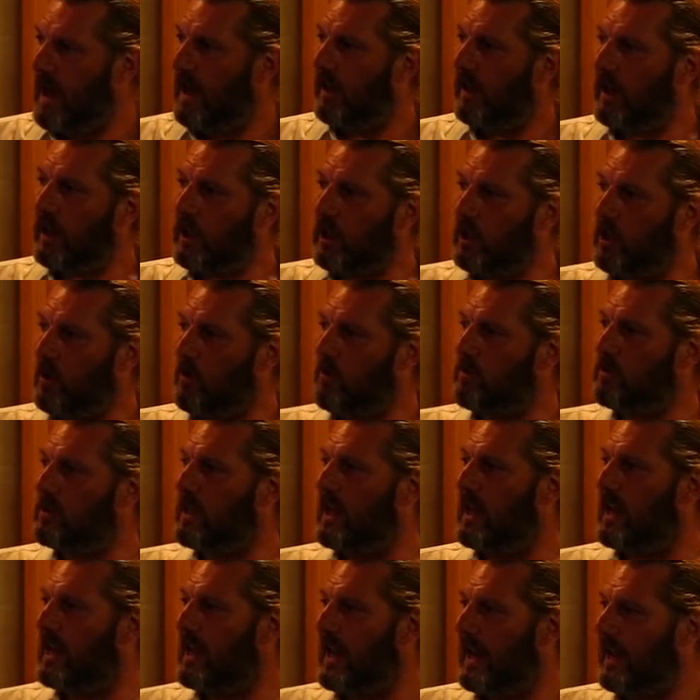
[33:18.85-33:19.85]
He used
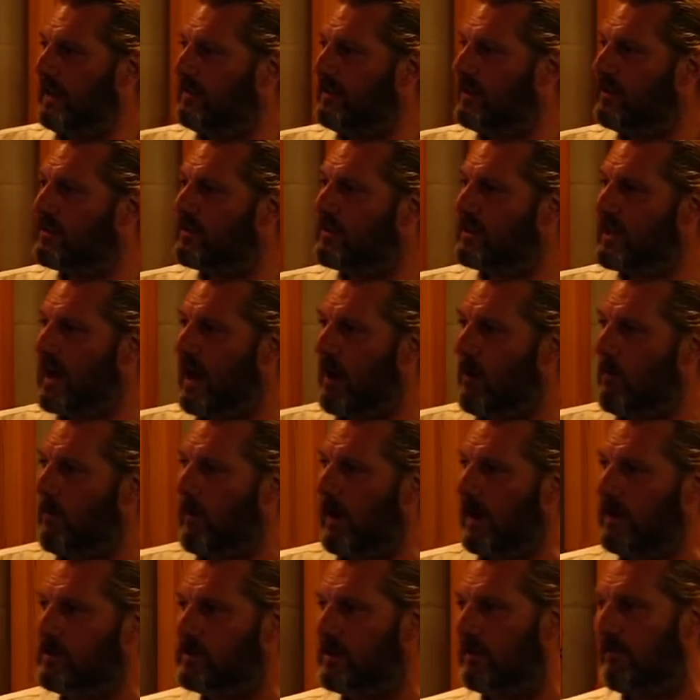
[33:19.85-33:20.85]
the latest
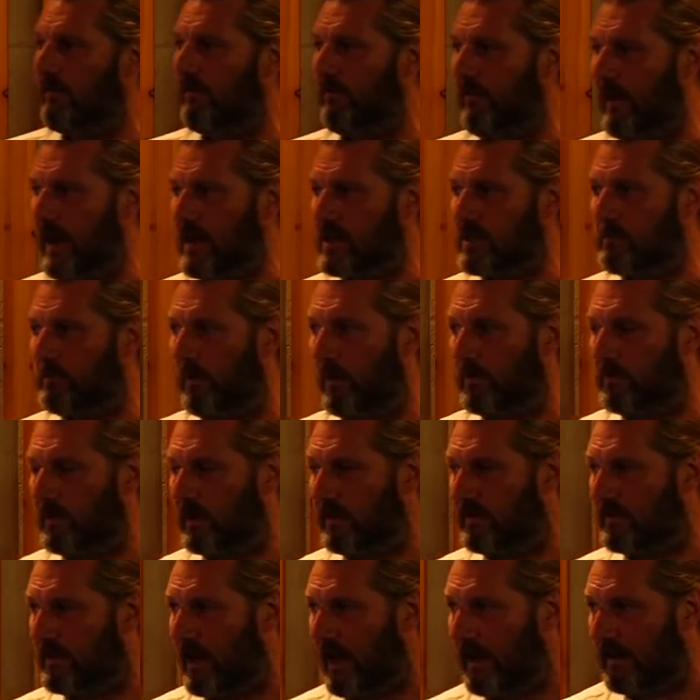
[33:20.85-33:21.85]
sound-ranging
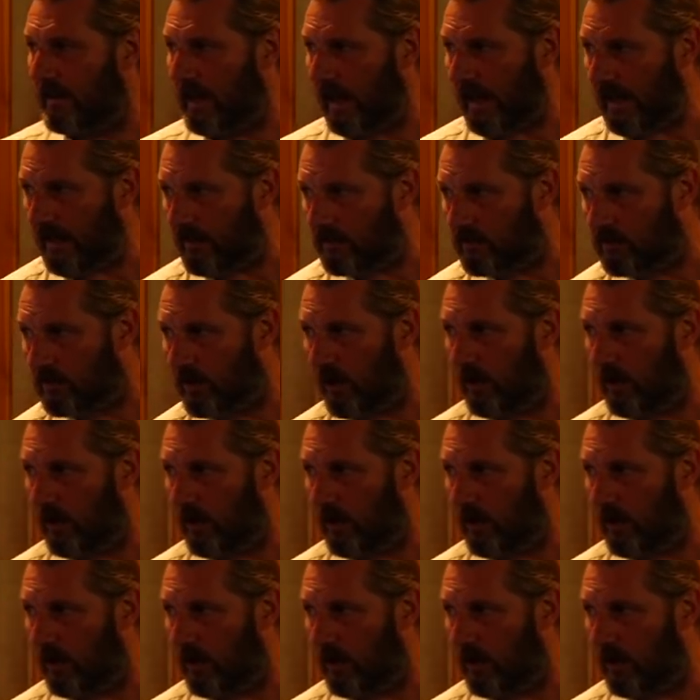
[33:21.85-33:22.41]
flash-spotting techniques.